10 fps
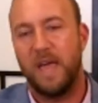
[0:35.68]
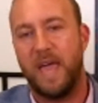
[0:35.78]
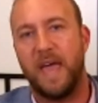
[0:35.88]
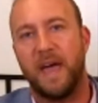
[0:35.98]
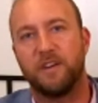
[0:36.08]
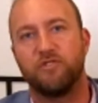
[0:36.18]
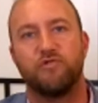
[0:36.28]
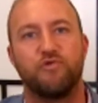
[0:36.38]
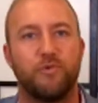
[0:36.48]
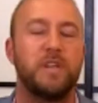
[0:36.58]
and
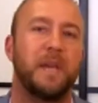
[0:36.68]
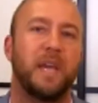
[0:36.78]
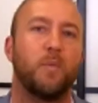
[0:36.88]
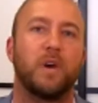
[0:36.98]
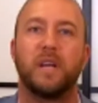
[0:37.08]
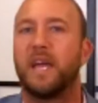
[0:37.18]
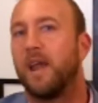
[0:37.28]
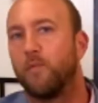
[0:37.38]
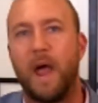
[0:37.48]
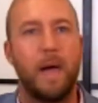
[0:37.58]
dreaming. And we're going to kind
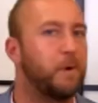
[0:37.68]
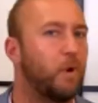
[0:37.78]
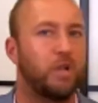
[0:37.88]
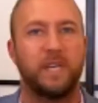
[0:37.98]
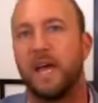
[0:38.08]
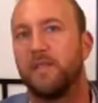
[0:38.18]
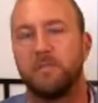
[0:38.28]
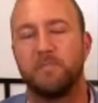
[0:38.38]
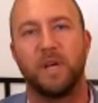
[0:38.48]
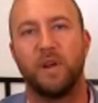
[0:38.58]
of wrap it all together
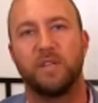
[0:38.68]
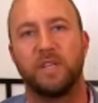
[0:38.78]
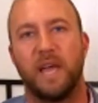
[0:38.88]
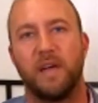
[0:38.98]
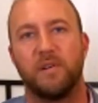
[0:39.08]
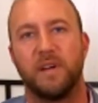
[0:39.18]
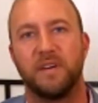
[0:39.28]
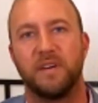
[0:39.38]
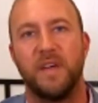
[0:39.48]
and bring it all together and